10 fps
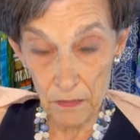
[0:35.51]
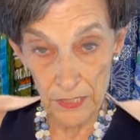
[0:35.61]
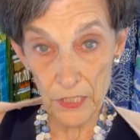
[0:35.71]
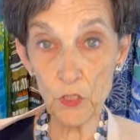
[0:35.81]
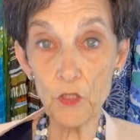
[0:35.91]
a
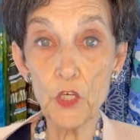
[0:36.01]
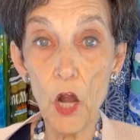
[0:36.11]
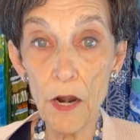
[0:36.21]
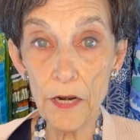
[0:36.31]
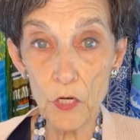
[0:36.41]
little
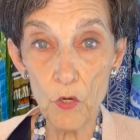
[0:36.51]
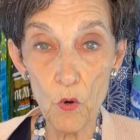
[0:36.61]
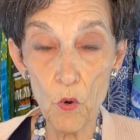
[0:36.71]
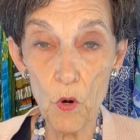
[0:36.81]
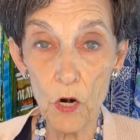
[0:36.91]
dark
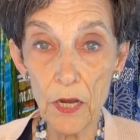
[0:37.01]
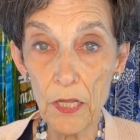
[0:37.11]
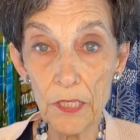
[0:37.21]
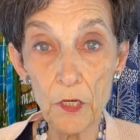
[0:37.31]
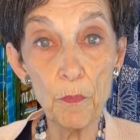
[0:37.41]
or a
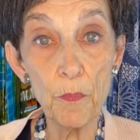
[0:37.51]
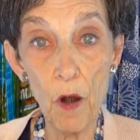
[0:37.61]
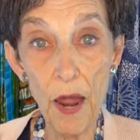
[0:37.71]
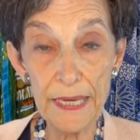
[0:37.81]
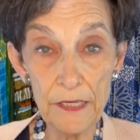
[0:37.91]
little
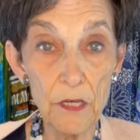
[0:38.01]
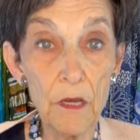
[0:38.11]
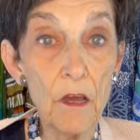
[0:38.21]
bright